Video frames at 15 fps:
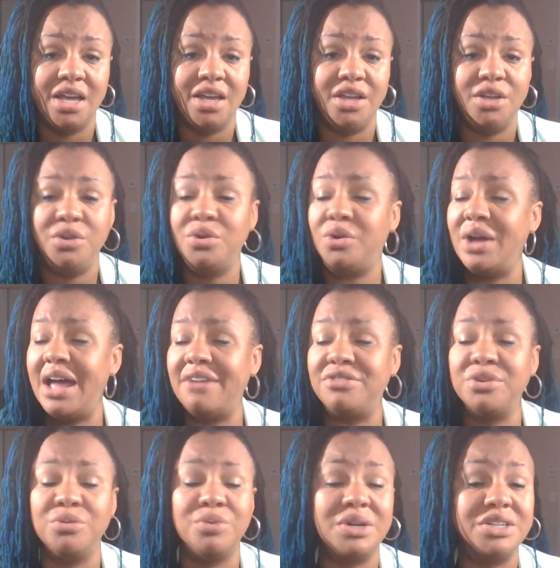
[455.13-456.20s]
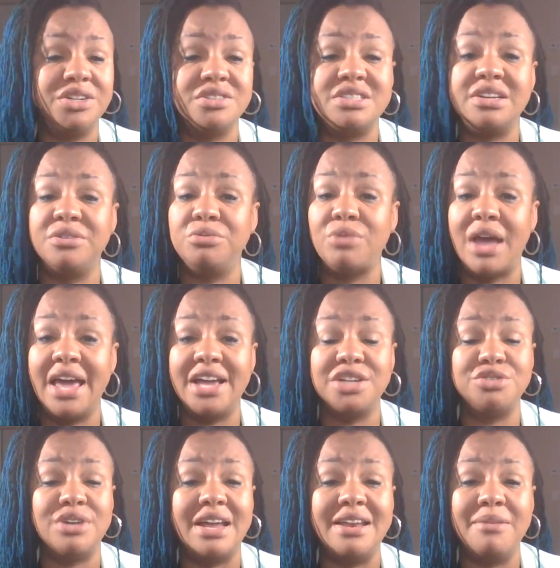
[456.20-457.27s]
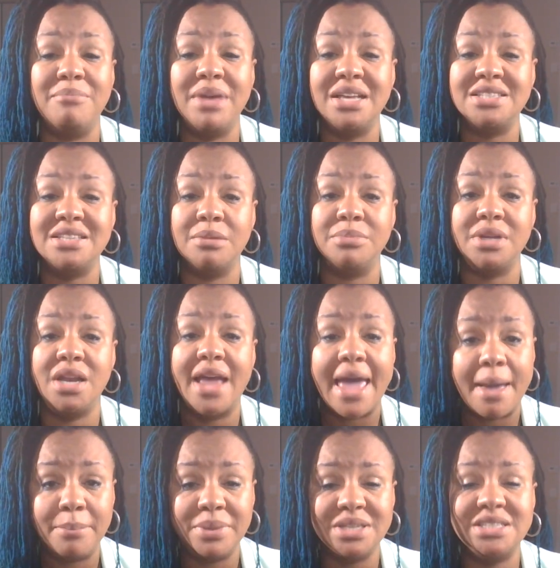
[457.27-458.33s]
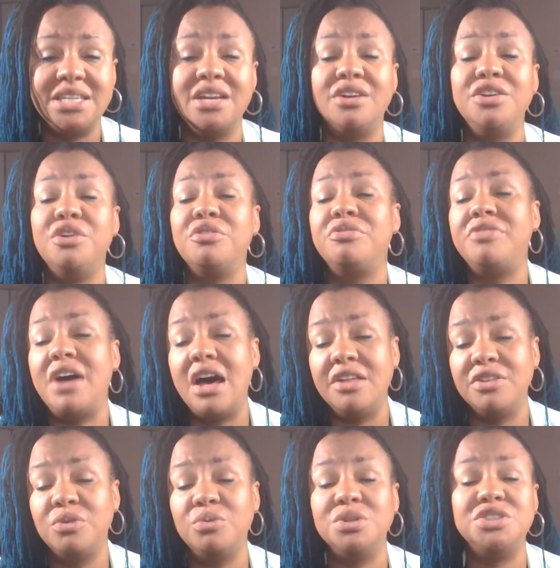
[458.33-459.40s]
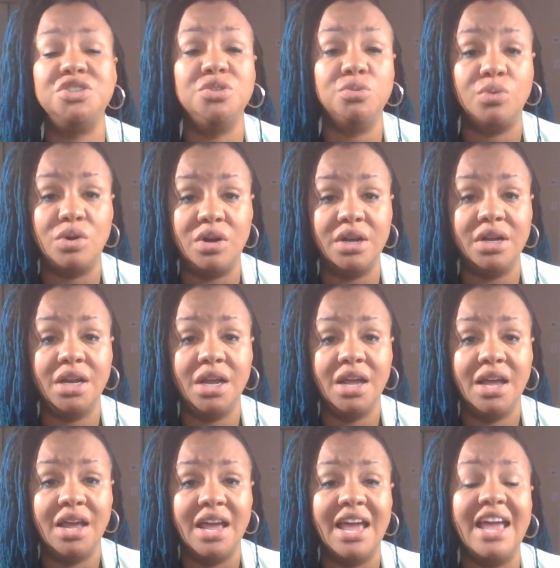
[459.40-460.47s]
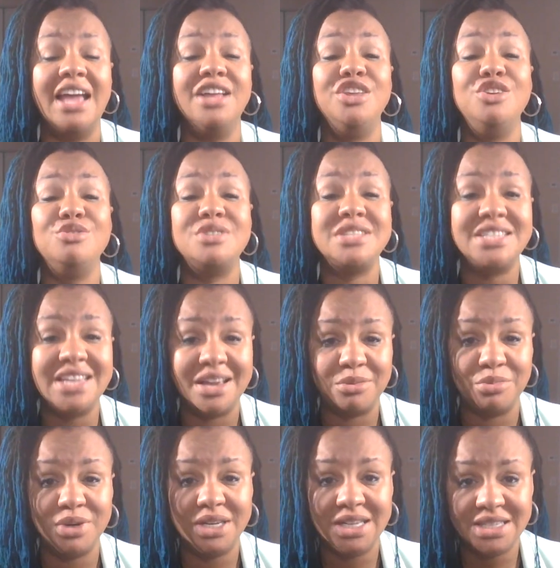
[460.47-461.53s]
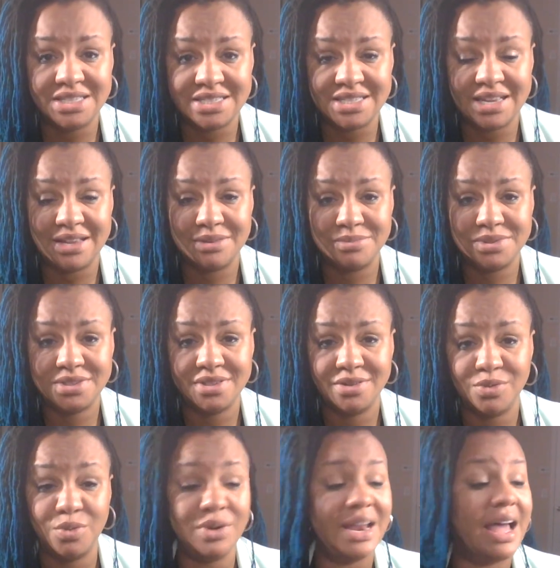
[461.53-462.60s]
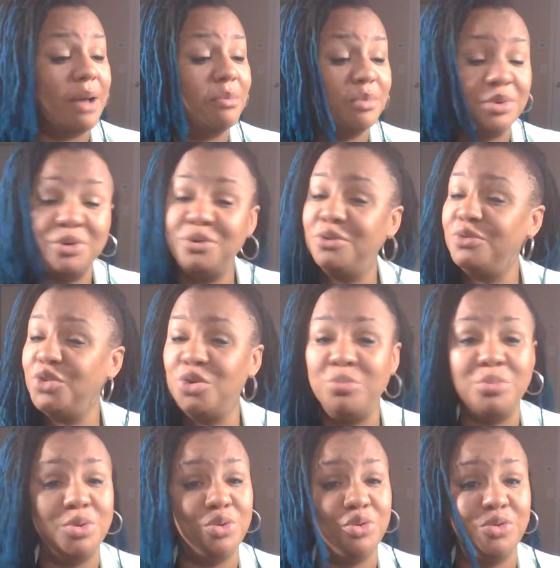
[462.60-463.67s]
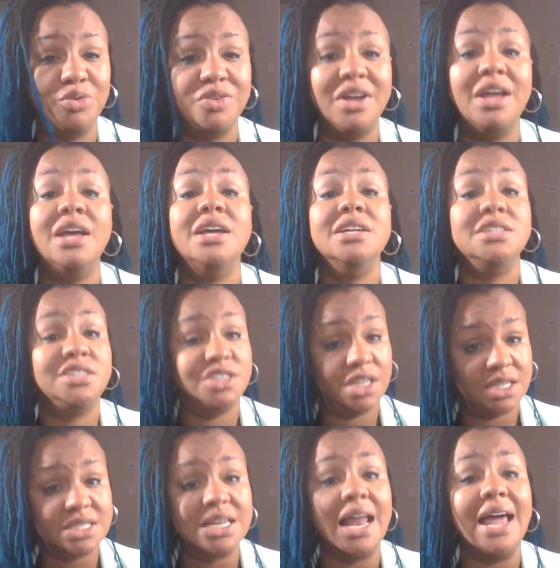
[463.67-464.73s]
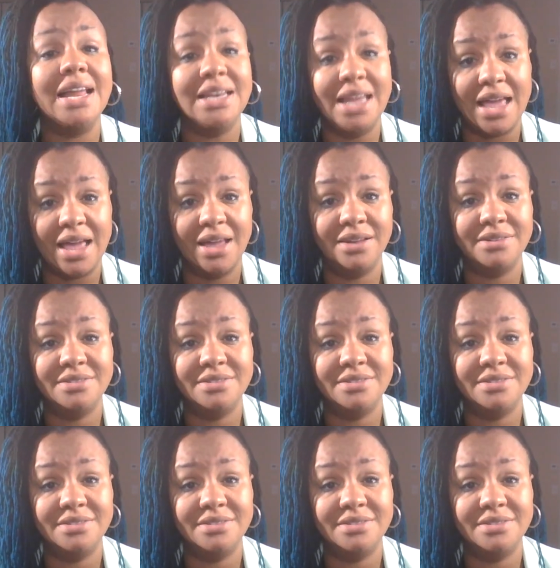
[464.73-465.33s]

You don't have to run yourself ragged trying to make something happen. Tell your father what you want and you step when he steps. When I move, you move just like that.